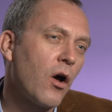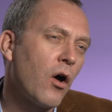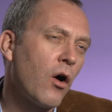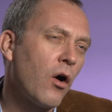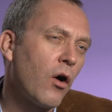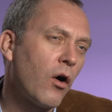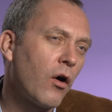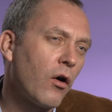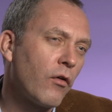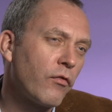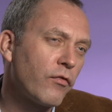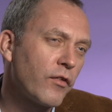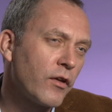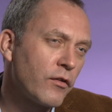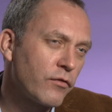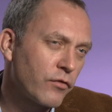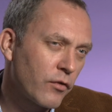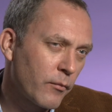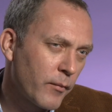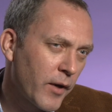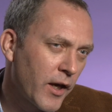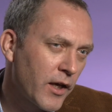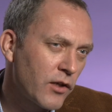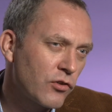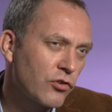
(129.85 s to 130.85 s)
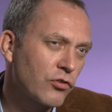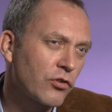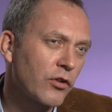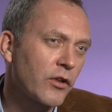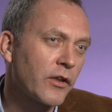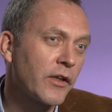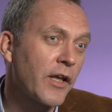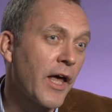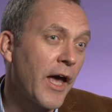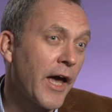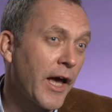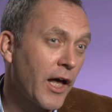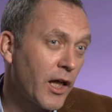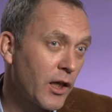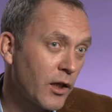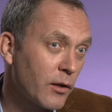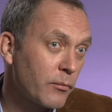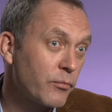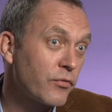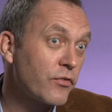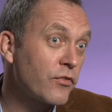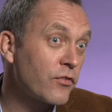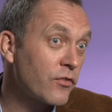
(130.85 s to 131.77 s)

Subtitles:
of information, help,